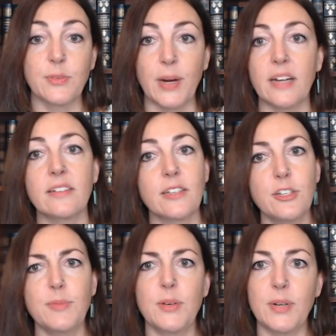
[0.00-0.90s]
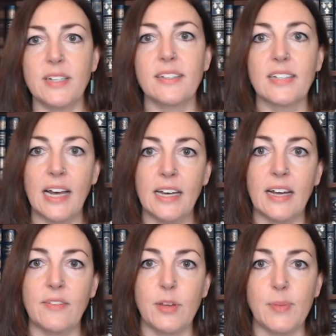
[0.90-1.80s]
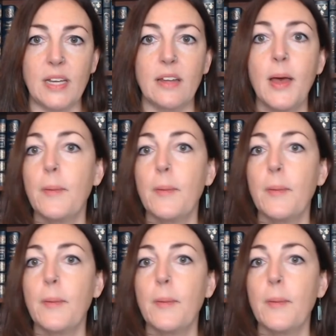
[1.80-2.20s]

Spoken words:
right, excuse me, what does skydiving mean?